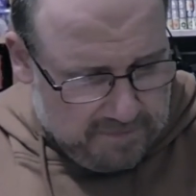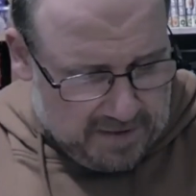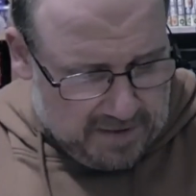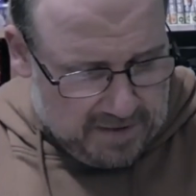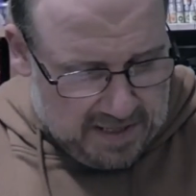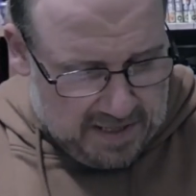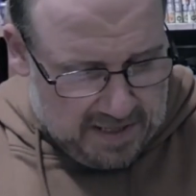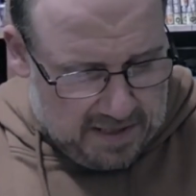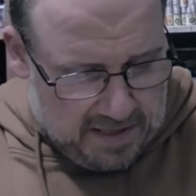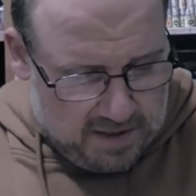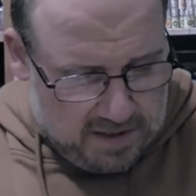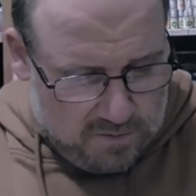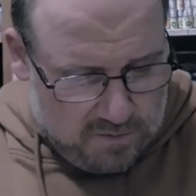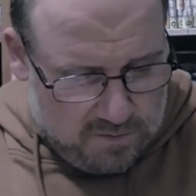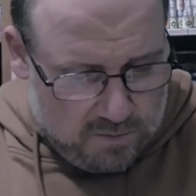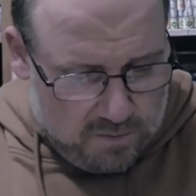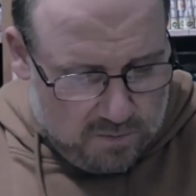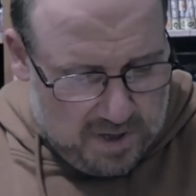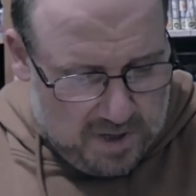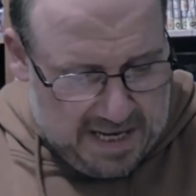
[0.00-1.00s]
Uh,
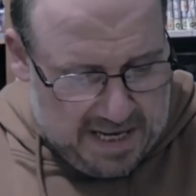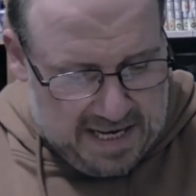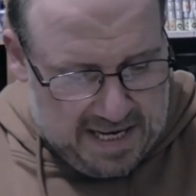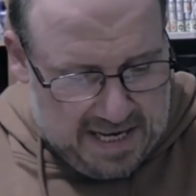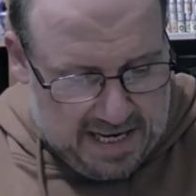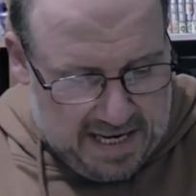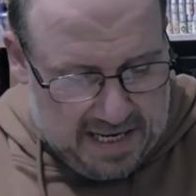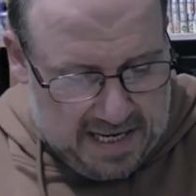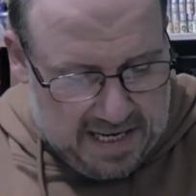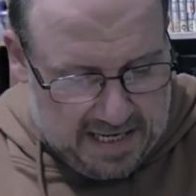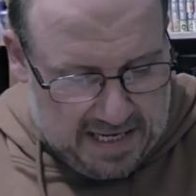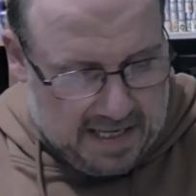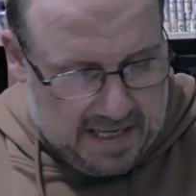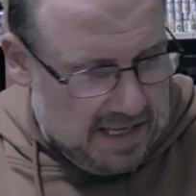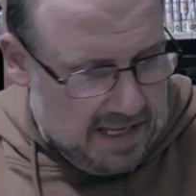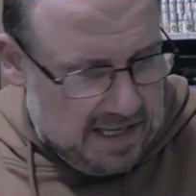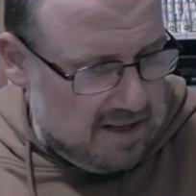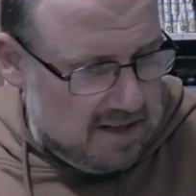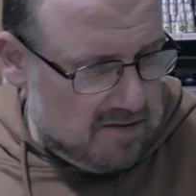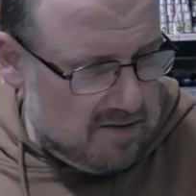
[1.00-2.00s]
we
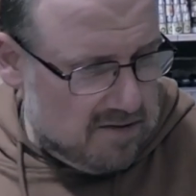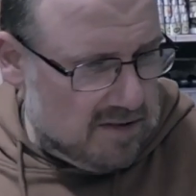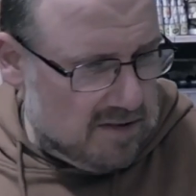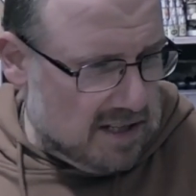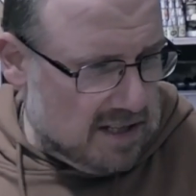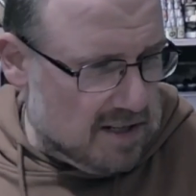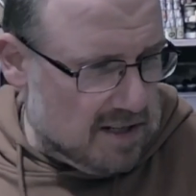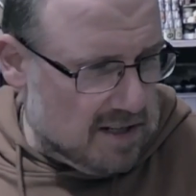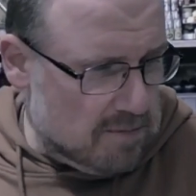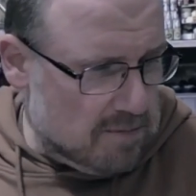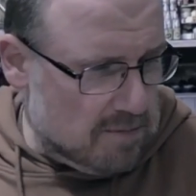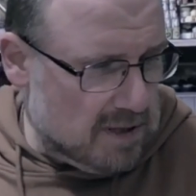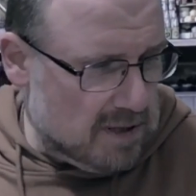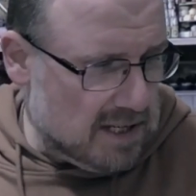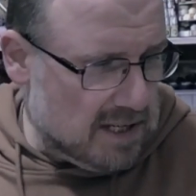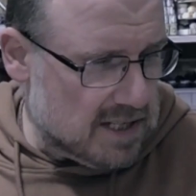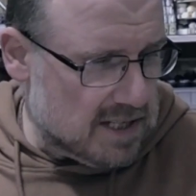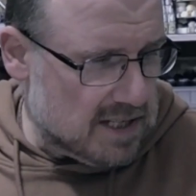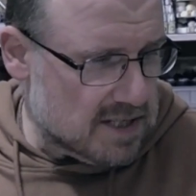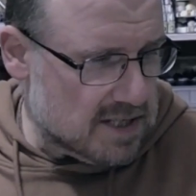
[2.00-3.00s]
have a
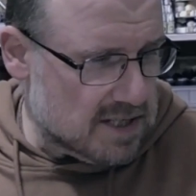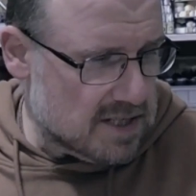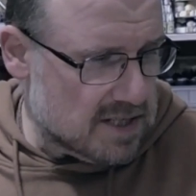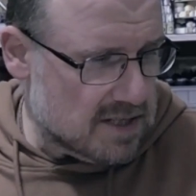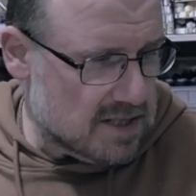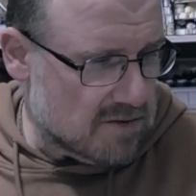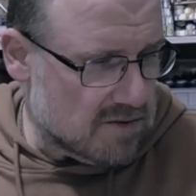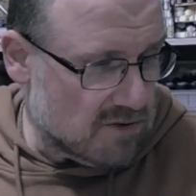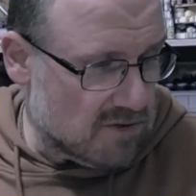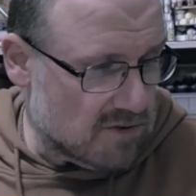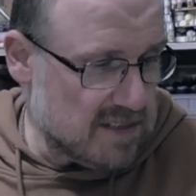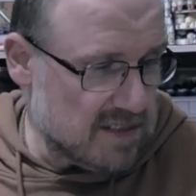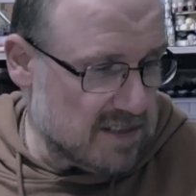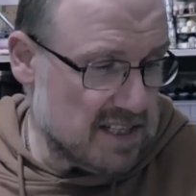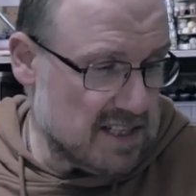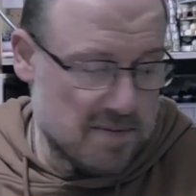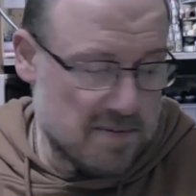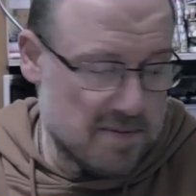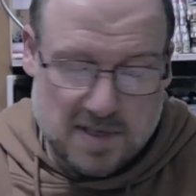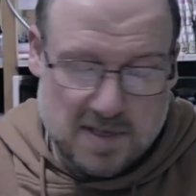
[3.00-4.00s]
plus, rounded
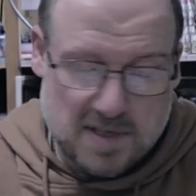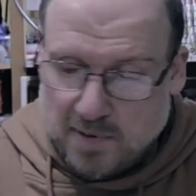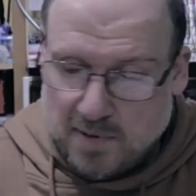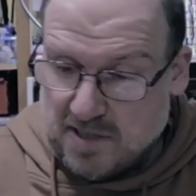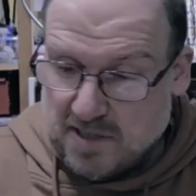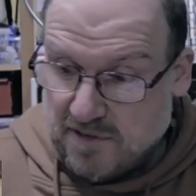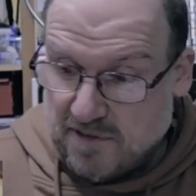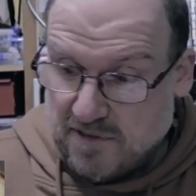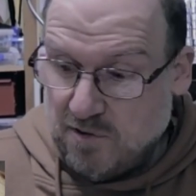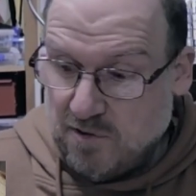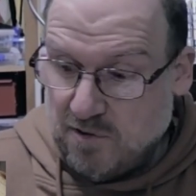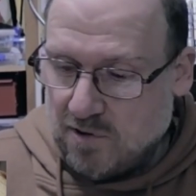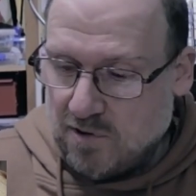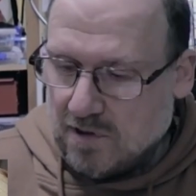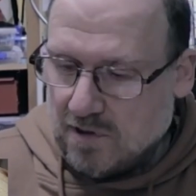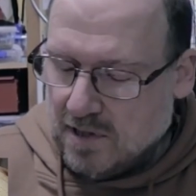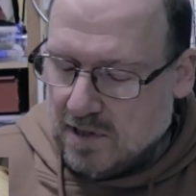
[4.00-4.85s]
up is a plus four.